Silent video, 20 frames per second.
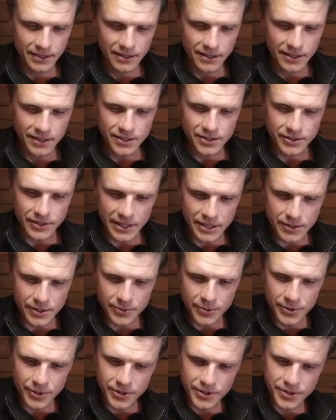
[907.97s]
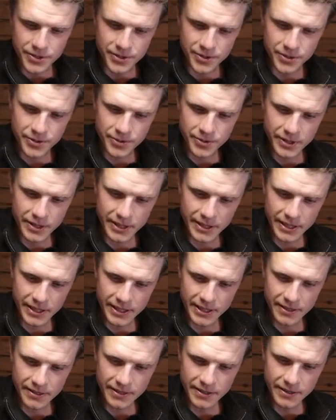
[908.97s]
So that's what we're going to do. I
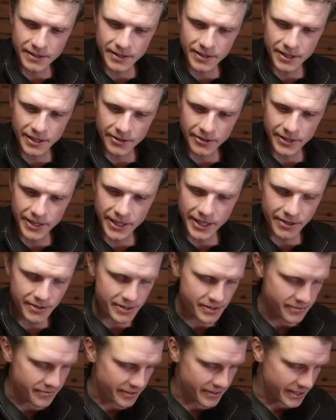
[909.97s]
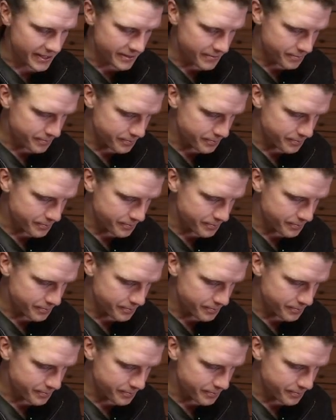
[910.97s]
think the color here is fine.